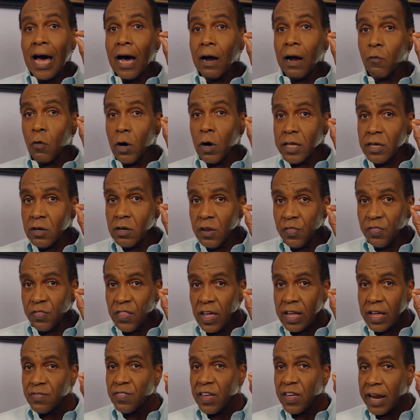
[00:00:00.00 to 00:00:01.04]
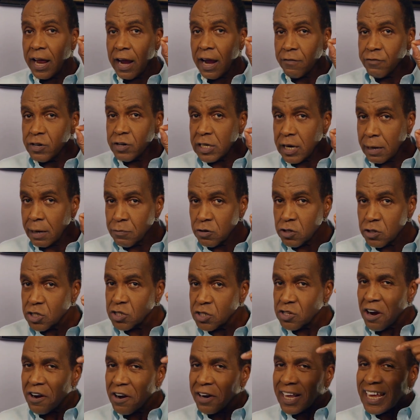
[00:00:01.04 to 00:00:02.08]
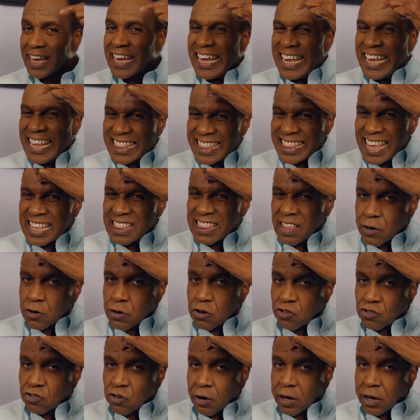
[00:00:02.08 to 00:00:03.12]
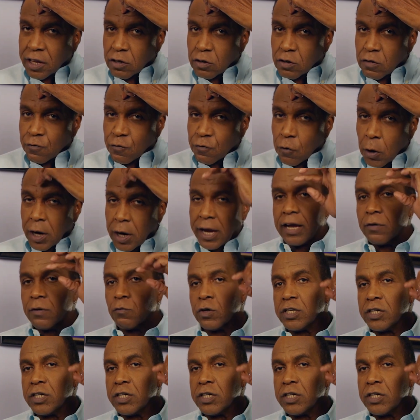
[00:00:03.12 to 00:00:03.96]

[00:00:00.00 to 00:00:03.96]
I want you to think that every time you're starting, think that you're starting in your forehead.